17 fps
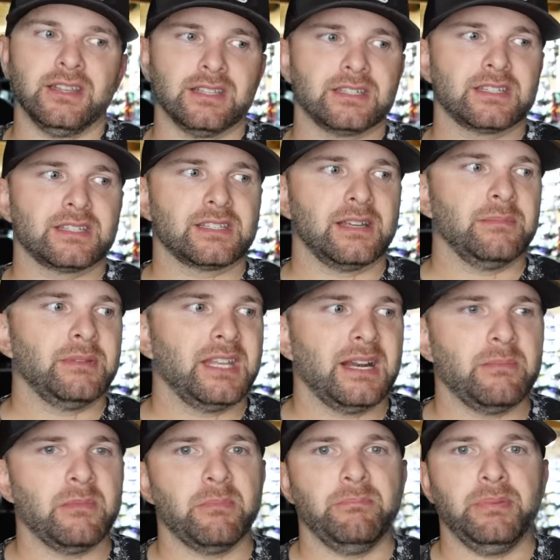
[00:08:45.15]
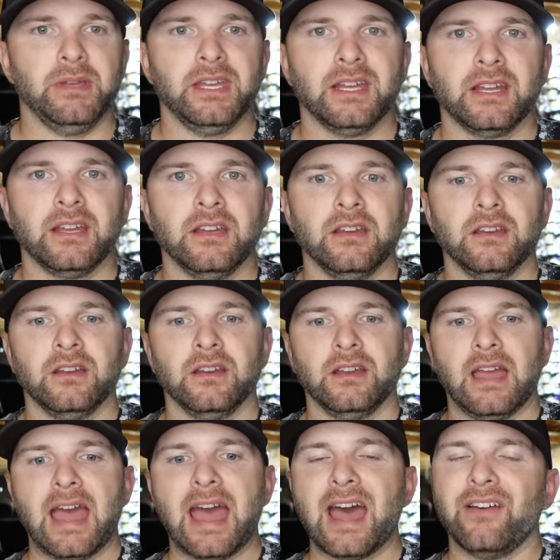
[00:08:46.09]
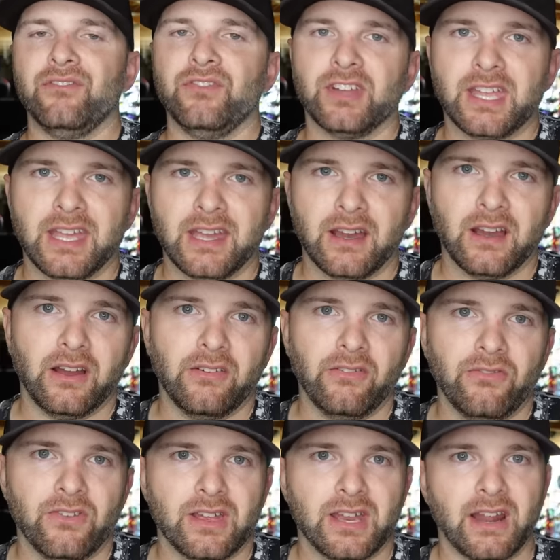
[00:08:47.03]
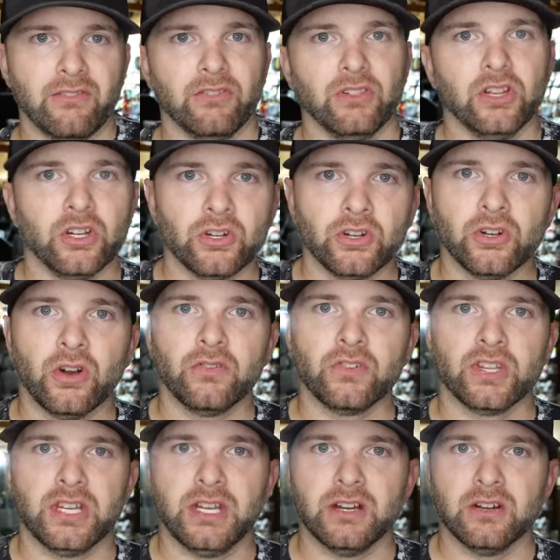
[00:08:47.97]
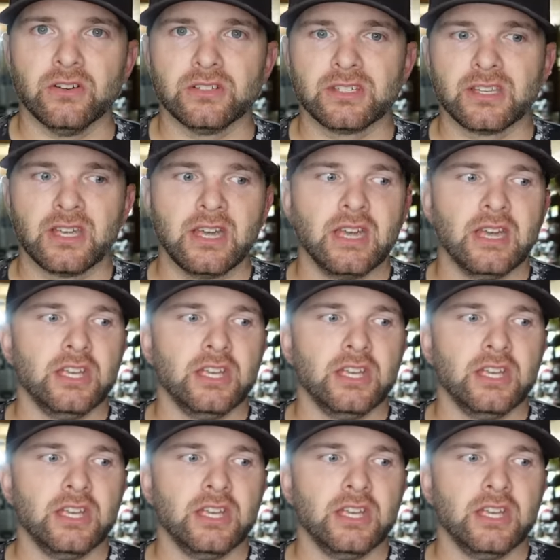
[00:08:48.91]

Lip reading: This is something I'm a big advocate of, and I've learned over the years.